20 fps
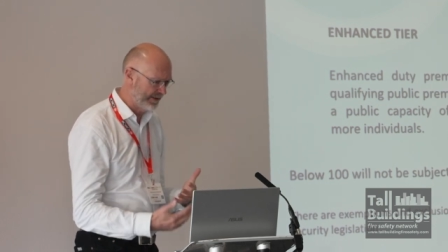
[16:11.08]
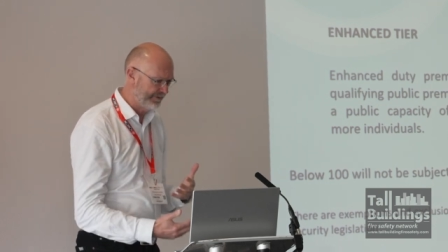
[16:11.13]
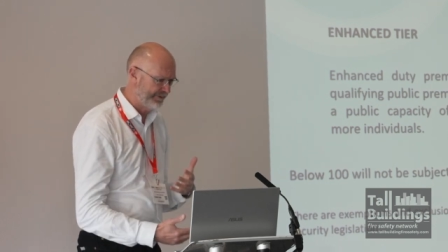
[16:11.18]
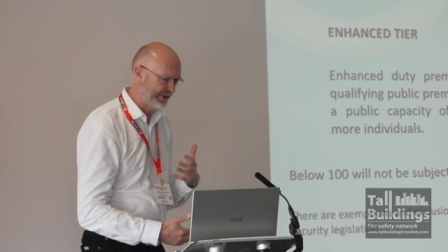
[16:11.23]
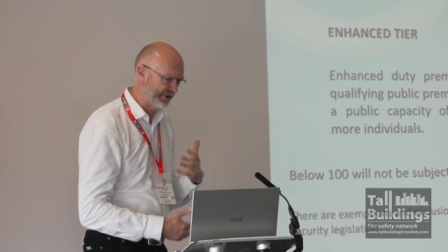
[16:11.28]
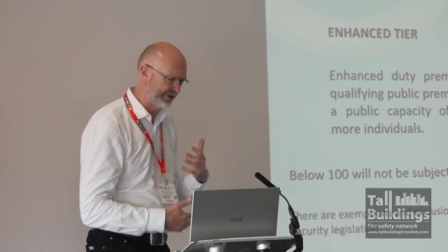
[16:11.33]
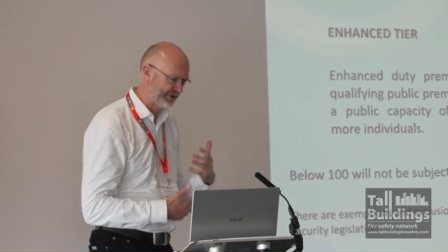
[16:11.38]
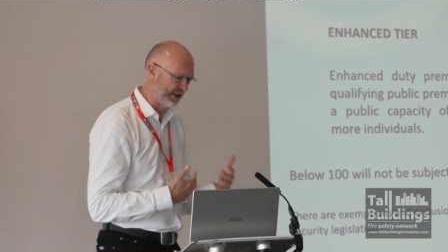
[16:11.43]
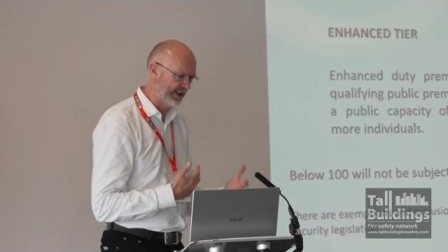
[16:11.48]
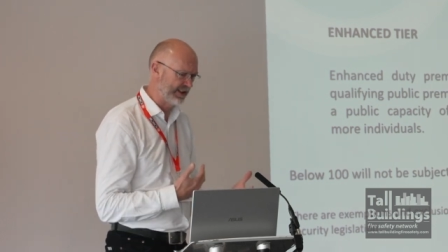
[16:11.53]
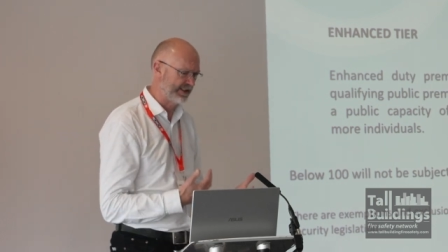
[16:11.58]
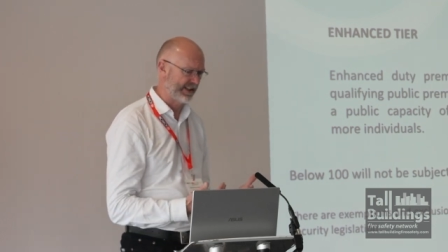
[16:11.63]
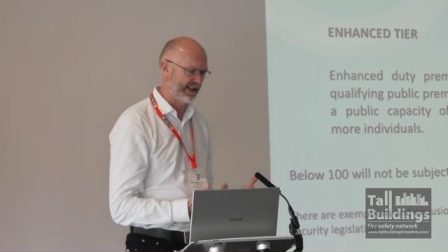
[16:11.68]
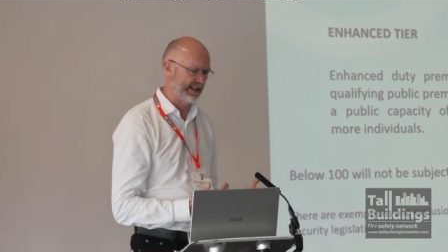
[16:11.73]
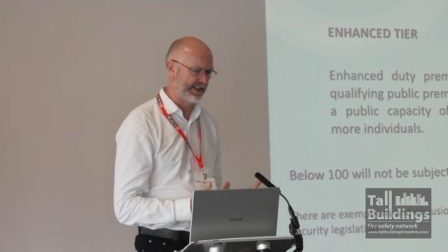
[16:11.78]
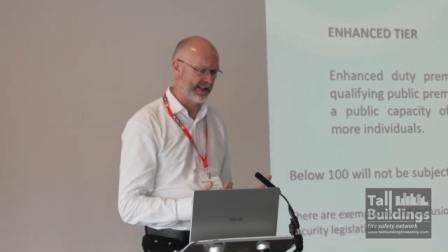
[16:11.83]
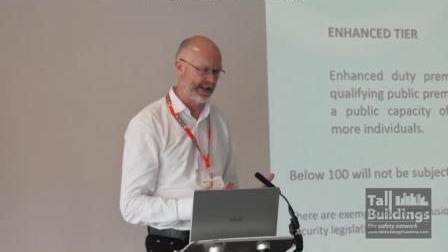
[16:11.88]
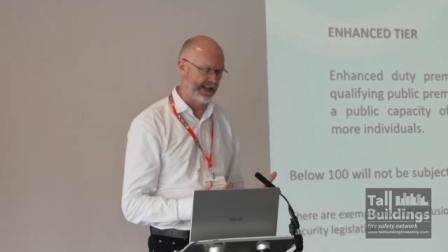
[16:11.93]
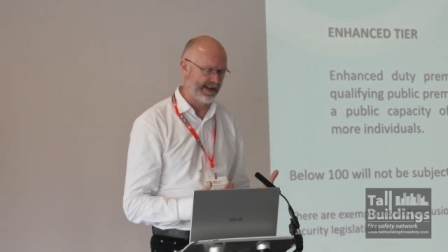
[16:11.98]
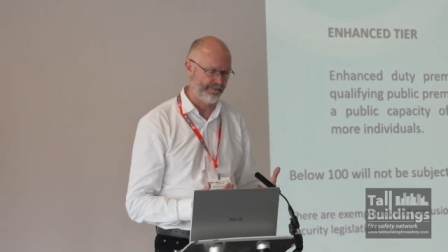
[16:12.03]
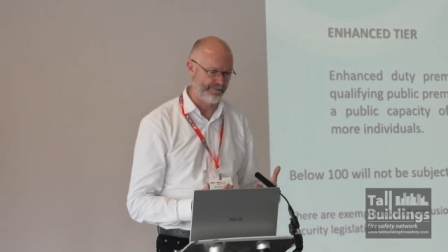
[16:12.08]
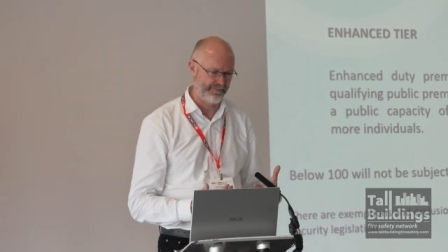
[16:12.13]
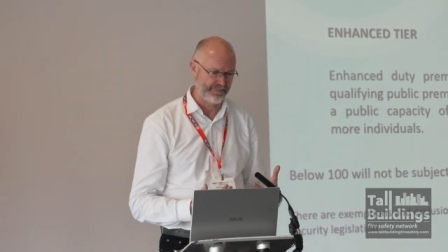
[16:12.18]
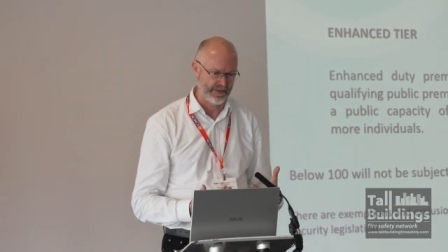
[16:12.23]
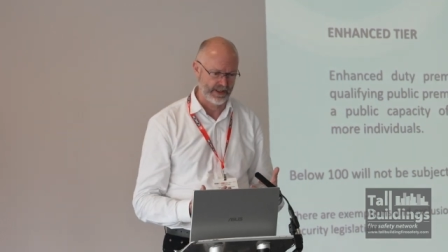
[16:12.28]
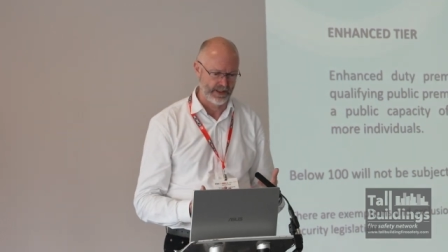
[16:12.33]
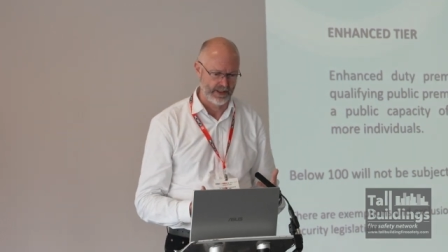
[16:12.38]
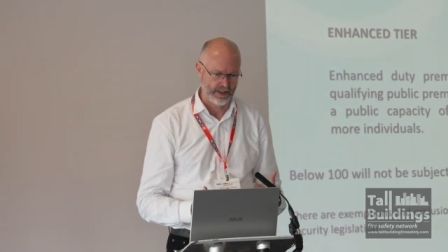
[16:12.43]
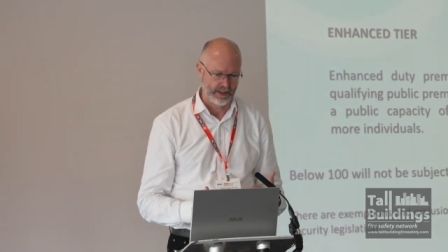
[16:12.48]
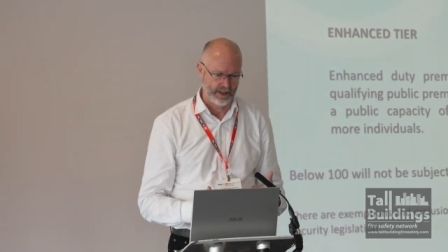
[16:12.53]
and facilitate that,
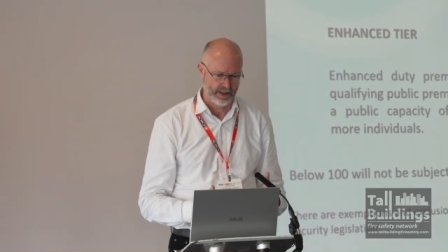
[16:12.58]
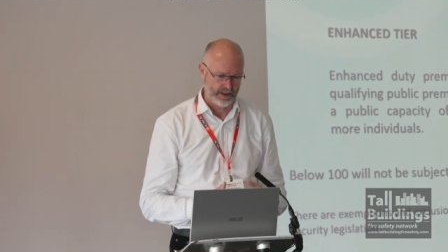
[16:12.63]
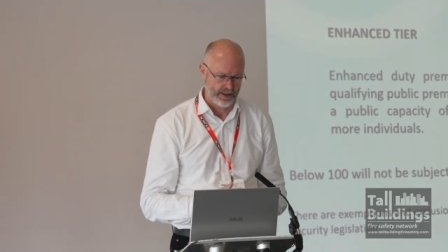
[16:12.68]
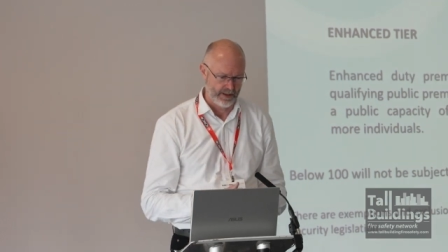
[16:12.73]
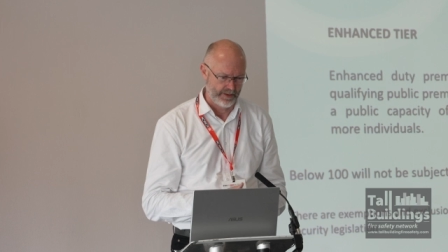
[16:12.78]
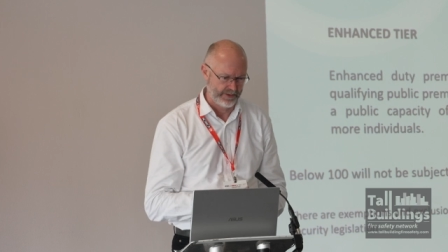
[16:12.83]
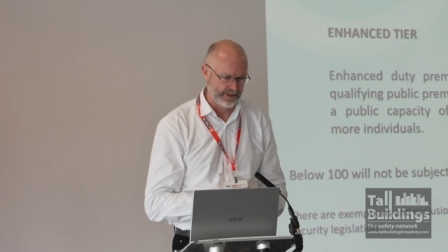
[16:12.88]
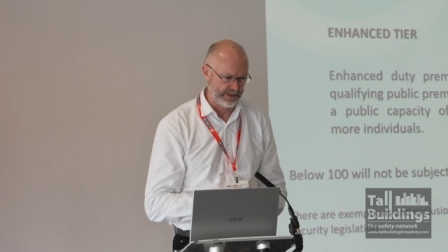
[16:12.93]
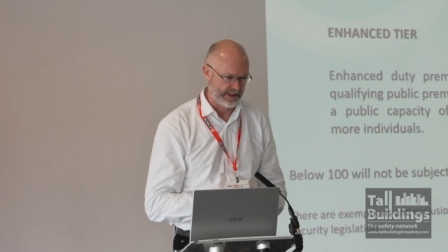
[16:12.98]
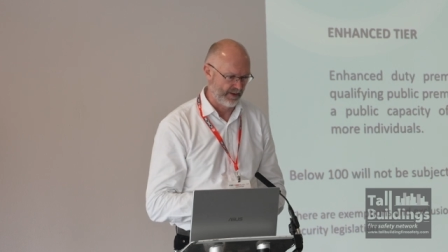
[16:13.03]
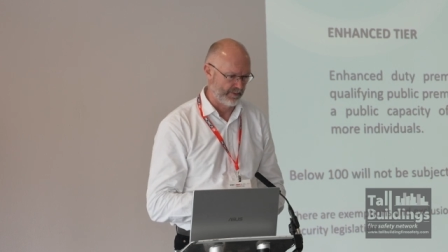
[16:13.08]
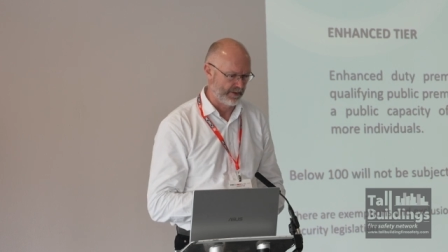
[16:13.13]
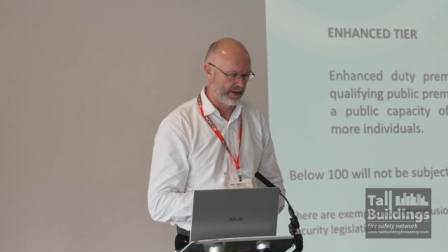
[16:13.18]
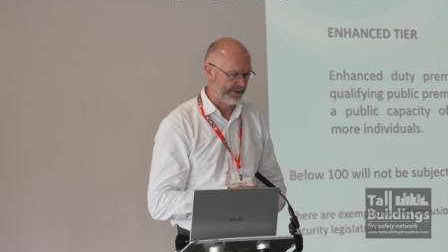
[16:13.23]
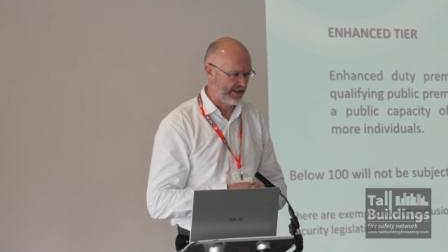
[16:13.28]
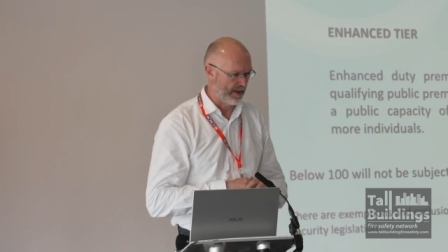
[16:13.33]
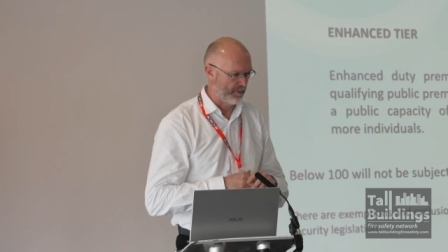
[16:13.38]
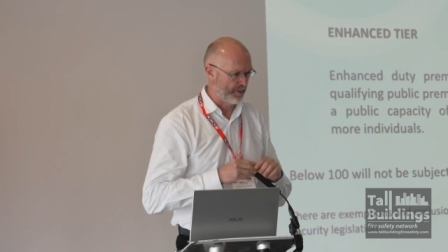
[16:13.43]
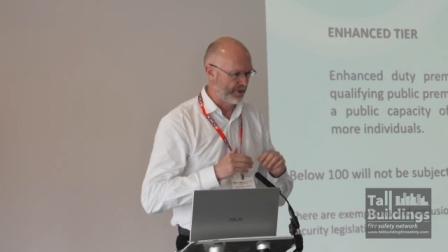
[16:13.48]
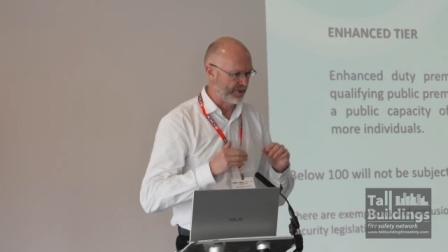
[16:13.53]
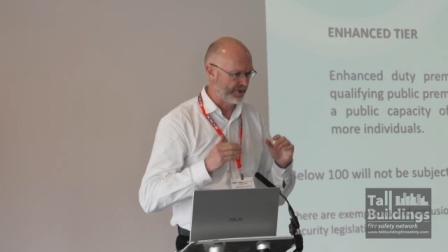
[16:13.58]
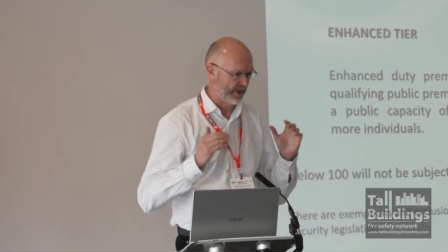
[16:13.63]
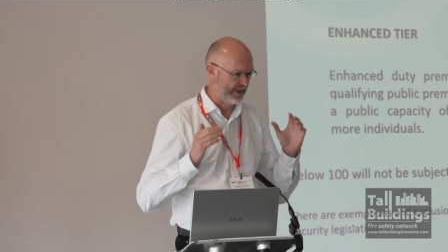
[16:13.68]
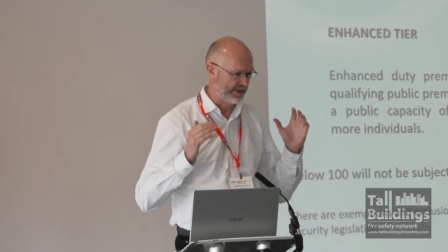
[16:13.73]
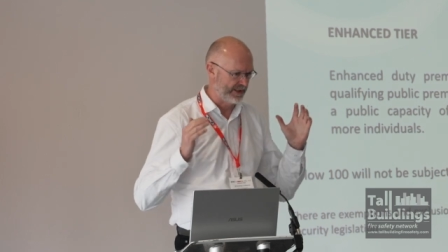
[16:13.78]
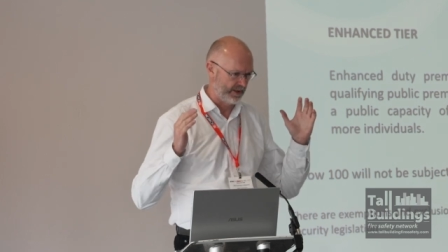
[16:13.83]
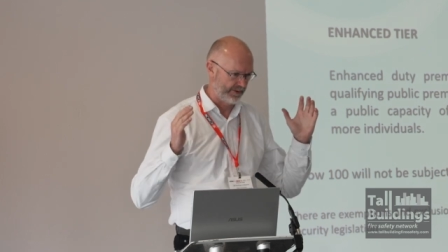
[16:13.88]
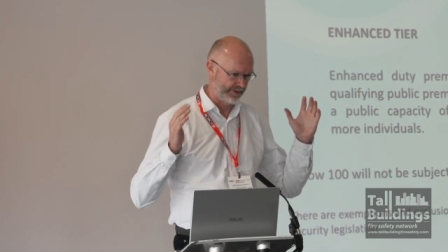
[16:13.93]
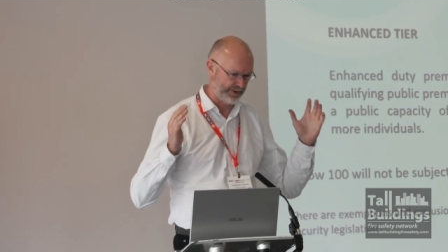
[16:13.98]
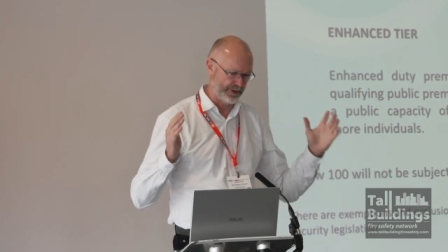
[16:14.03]
the government have come up with this
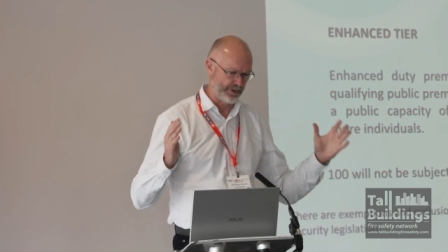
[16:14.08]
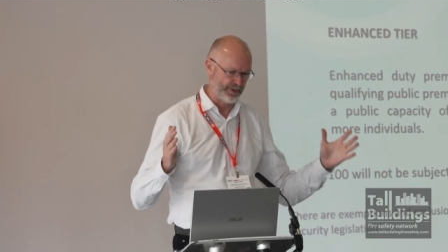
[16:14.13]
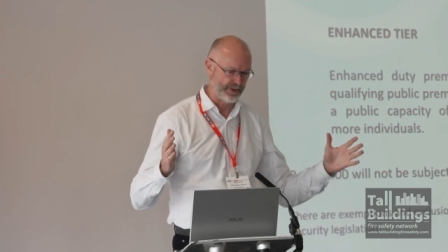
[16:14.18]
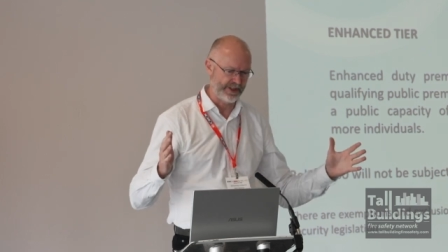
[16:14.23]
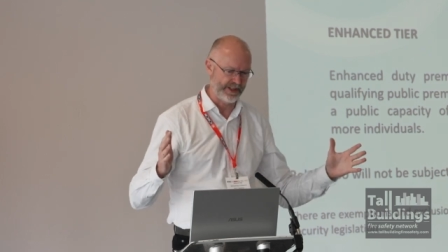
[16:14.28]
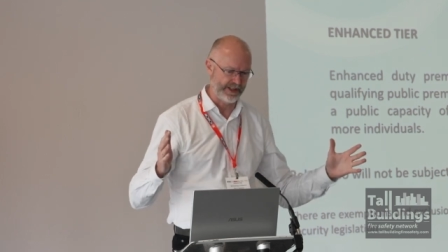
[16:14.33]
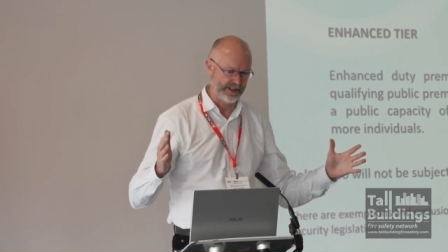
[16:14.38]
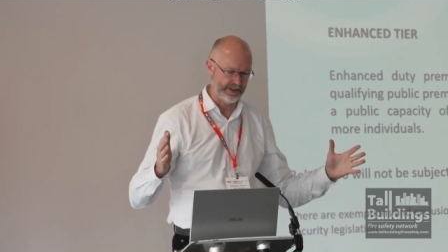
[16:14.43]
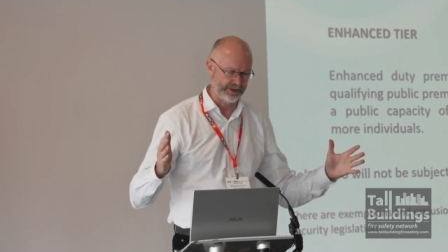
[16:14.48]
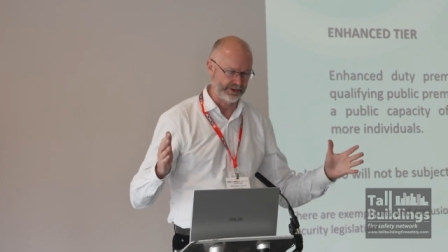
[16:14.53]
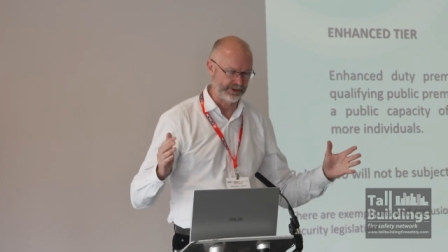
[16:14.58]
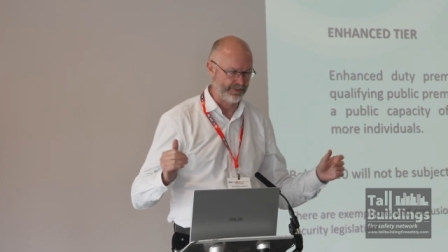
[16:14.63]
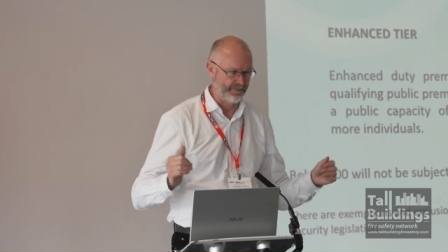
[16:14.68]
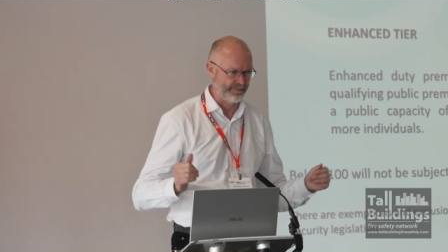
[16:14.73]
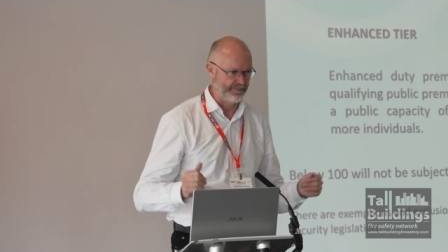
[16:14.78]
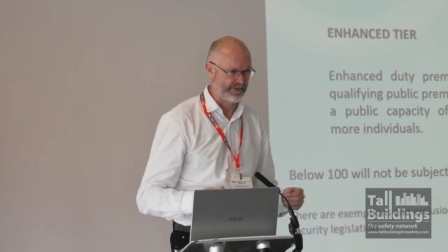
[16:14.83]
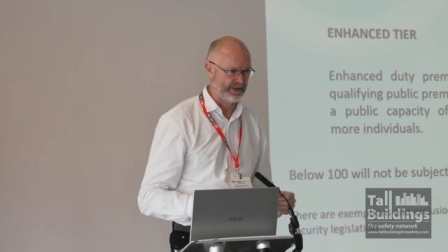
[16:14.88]
idea of two tiers.